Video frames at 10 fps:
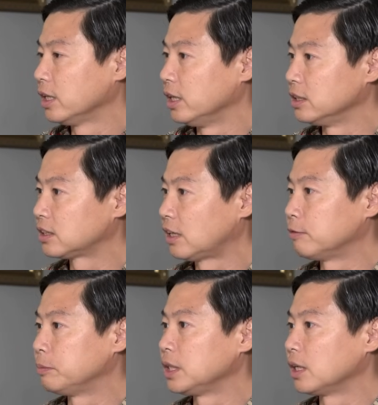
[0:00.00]

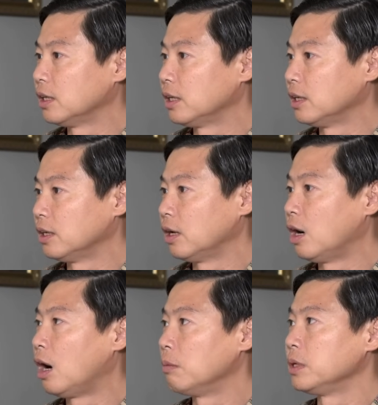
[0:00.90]
itself being an
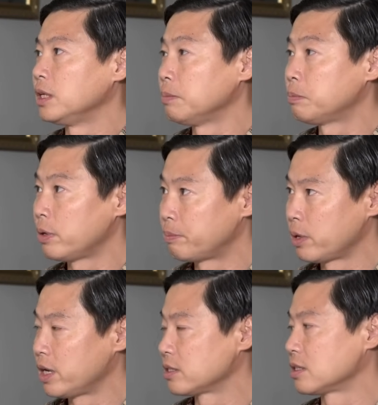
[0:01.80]

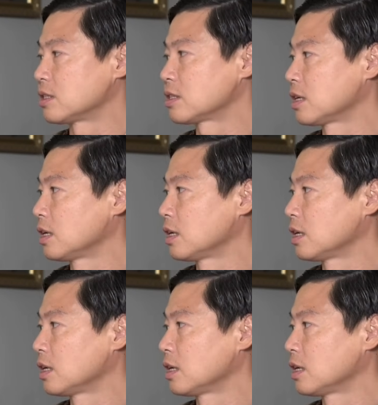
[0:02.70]
omnipresent